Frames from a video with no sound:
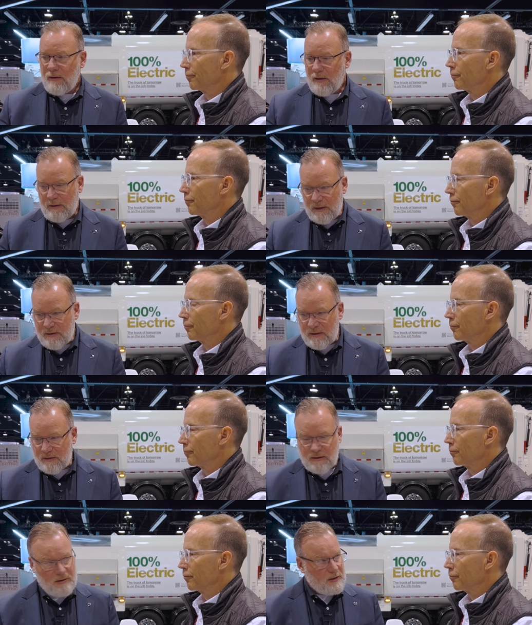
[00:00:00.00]
Speaker 1: and this is
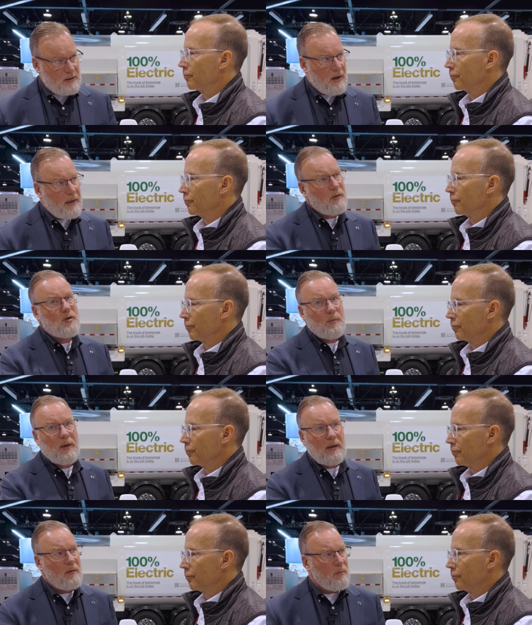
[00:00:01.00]
designed to
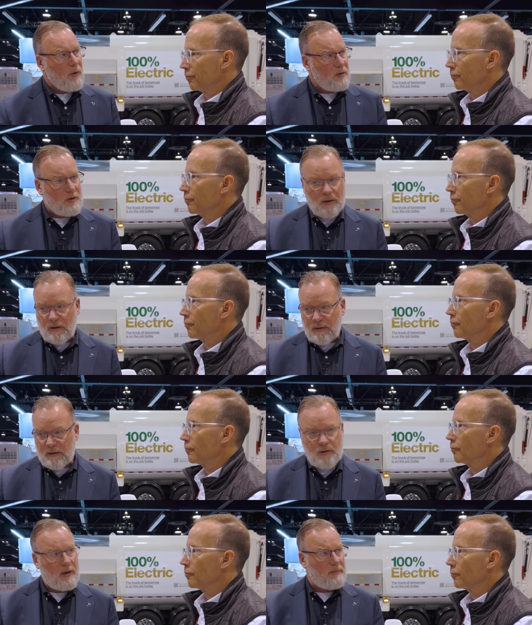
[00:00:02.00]
be modular in
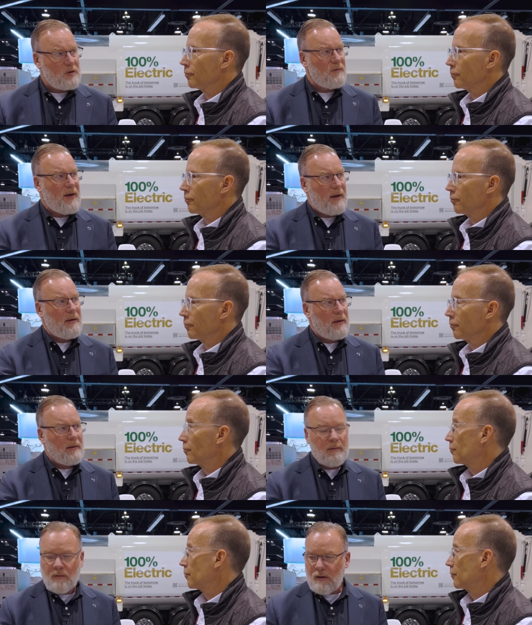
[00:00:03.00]
terms of adding
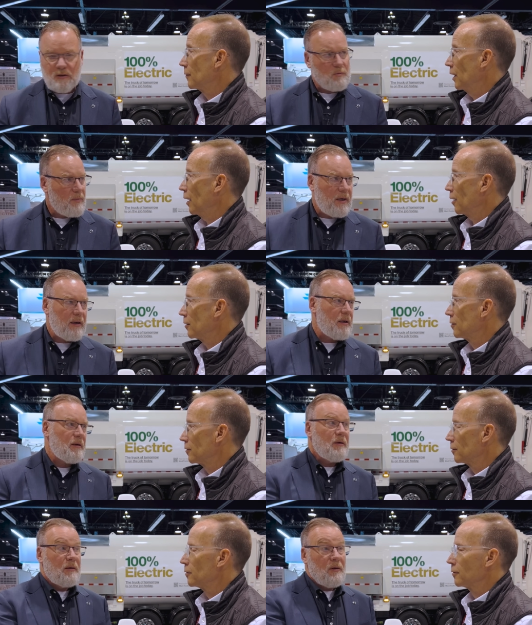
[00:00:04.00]
as many
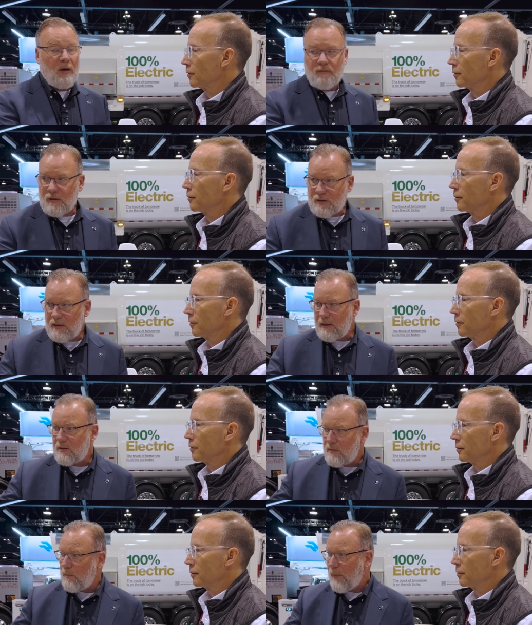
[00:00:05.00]
of the
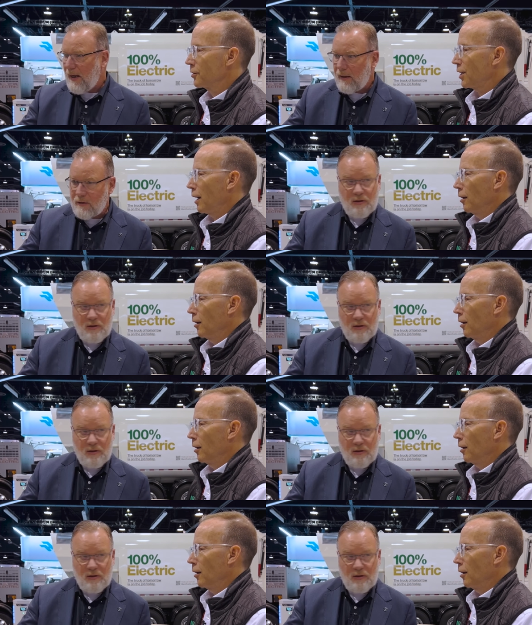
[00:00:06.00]
6 packs